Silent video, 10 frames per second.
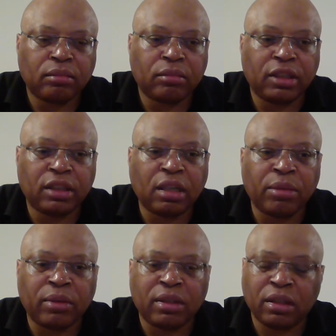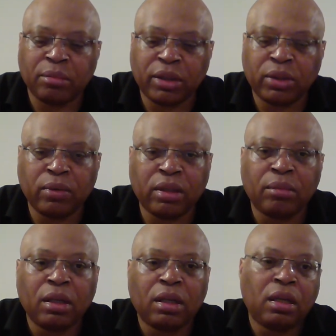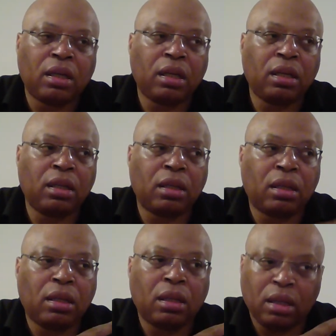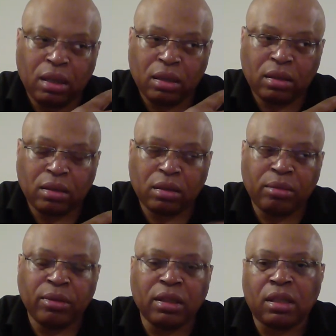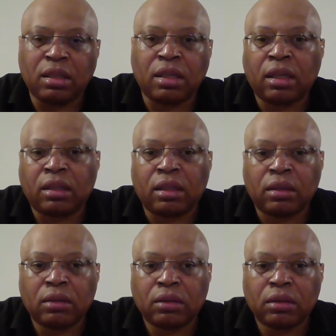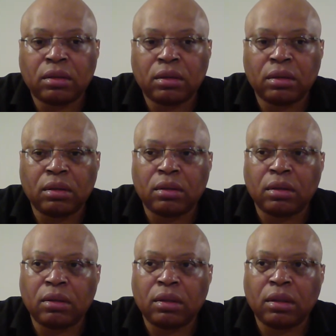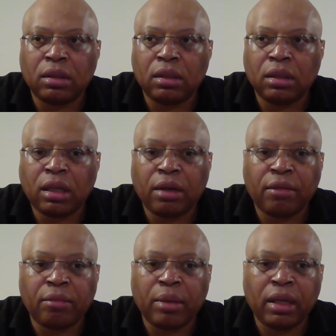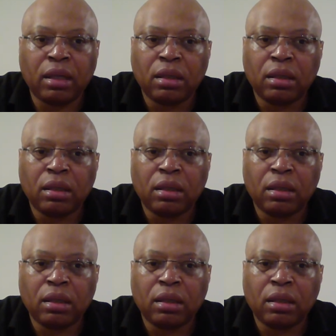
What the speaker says: She's coming in, so there's going to be two of them in the community centre on the 8th of May.